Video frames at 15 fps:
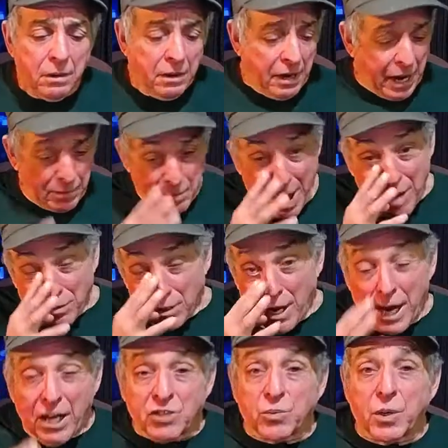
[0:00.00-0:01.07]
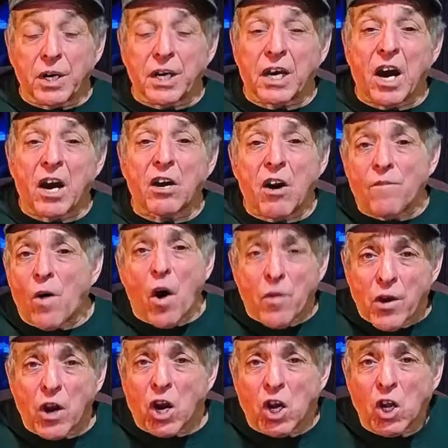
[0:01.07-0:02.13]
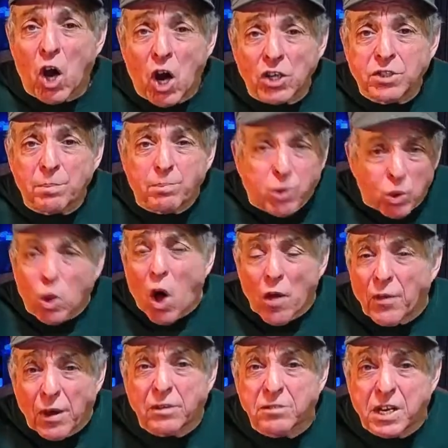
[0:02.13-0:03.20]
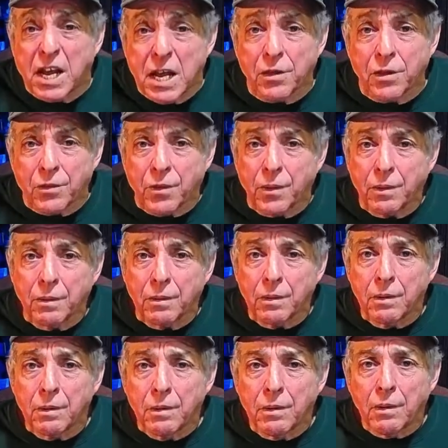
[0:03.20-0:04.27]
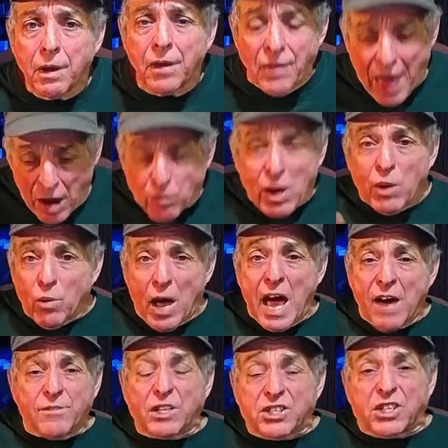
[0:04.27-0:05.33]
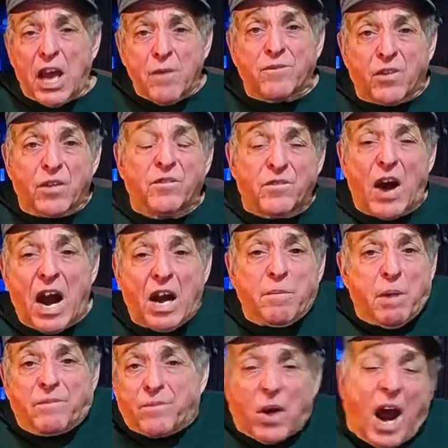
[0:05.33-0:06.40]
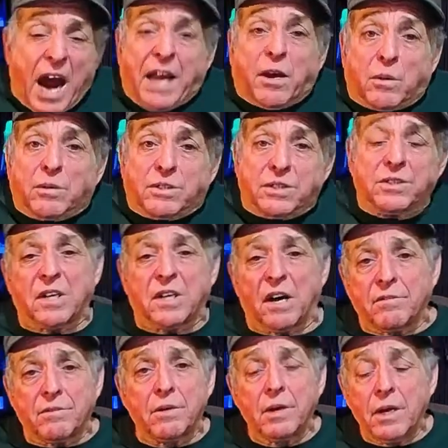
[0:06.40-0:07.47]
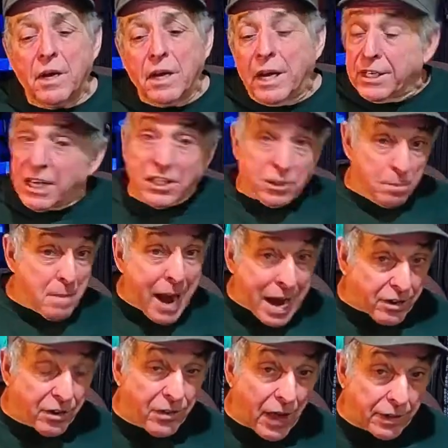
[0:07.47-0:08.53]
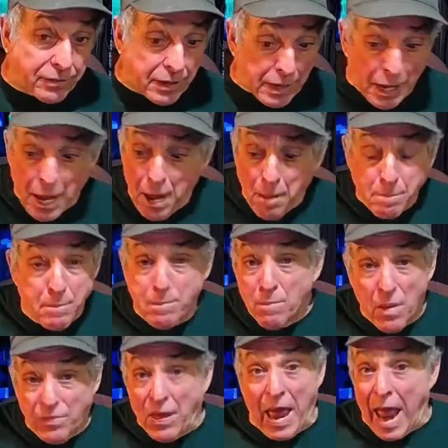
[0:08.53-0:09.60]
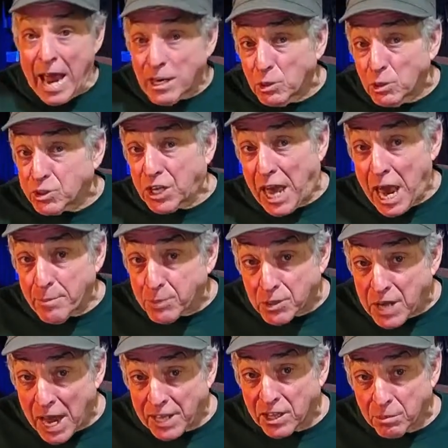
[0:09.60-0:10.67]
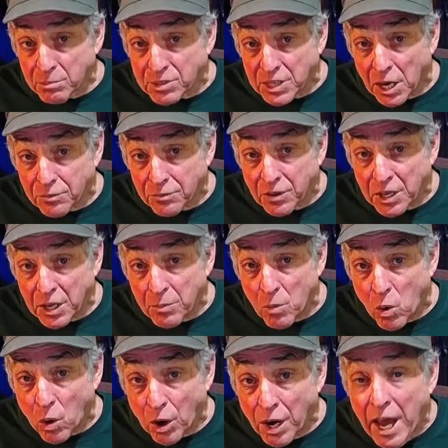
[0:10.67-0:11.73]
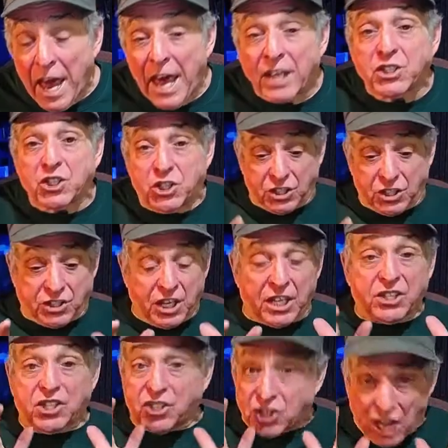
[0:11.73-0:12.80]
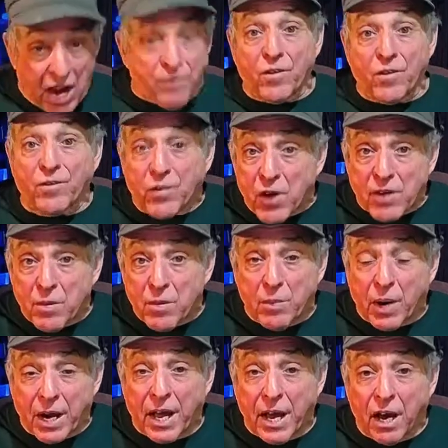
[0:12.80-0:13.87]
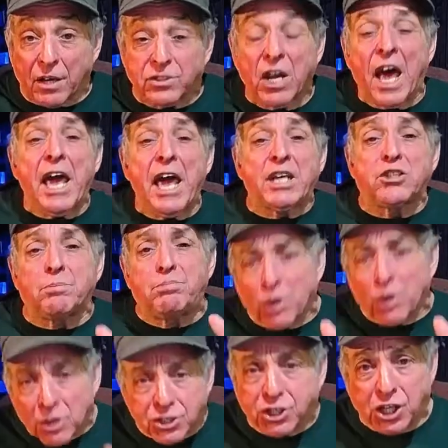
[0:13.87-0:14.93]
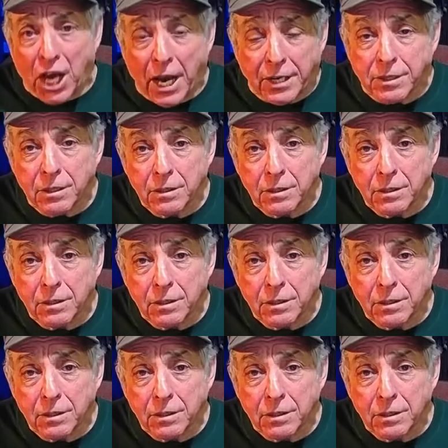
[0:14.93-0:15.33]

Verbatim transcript: And mountain lions, we're going to cut off all their claws and pull all their teeth. And that way we'll have a safer environment for hikers and stuff. It doesn't matter that the the animals can't protect themselves anymore. It's just it's safer for everybody else. It's bullshit.